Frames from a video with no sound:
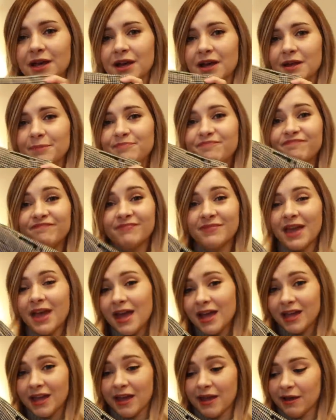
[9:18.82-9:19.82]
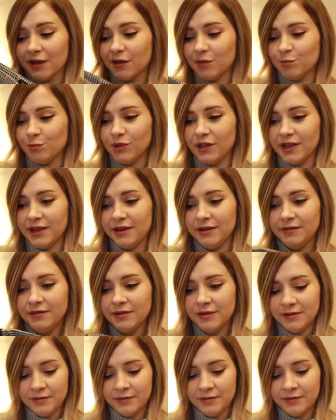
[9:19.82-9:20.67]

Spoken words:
I can't complain.